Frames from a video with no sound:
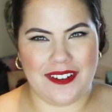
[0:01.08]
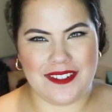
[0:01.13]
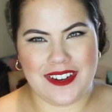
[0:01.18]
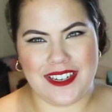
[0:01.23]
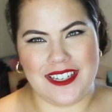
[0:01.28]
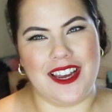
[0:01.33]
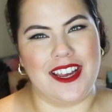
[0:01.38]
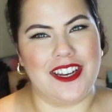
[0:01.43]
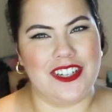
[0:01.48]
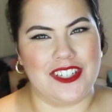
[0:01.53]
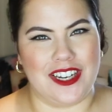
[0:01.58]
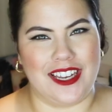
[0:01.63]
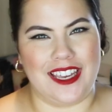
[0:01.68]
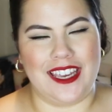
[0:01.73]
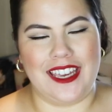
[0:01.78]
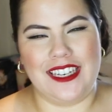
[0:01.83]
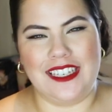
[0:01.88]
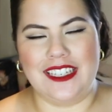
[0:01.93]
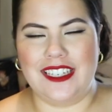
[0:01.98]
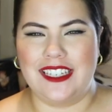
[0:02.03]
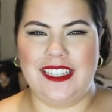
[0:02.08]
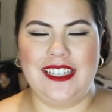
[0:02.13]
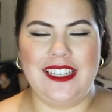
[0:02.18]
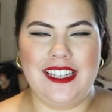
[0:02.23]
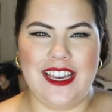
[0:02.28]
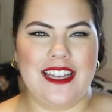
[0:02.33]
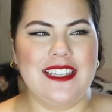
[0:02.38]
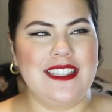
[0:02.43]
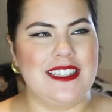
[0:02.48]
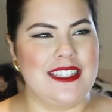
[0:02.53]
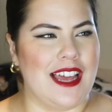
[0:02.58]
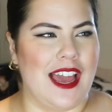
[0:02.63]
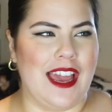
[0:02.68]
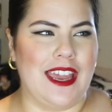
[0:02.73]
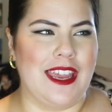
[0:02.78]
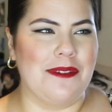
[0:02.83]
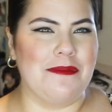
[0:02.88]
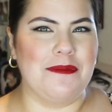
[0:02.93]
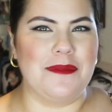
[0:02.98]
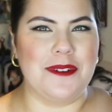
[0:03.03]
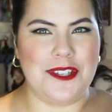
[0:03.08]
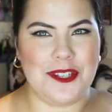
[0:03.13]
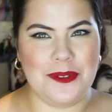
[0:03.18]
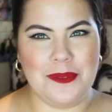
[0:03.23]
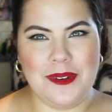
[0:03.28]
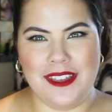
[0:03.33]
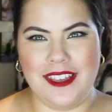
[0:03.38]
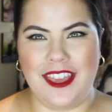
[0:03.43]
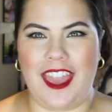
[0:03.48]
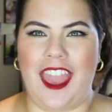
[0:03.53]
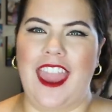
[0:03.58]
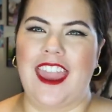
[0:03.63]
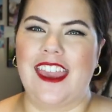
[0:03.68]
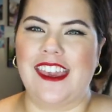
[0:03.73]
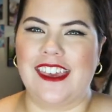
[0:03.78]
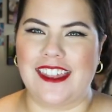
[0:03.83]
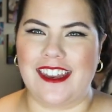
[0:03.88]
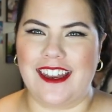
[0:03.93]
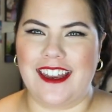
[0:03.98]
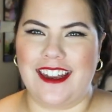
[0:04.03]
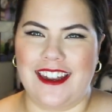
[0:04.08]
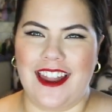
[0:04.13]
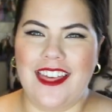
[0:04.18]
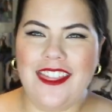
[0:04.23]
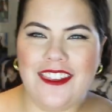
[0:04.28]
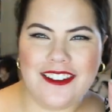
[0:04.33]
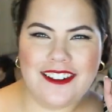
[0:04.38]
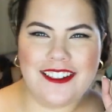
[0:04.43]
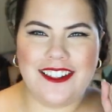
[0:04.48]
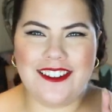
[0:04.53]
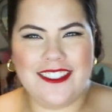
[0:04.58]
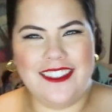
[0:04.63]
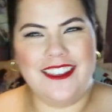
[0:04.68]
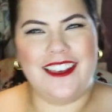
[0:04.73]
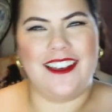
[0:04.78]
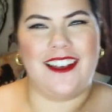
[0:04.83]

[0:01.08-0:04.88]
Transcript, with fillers: I'm Natasha, and yes, I am doing a, another clothing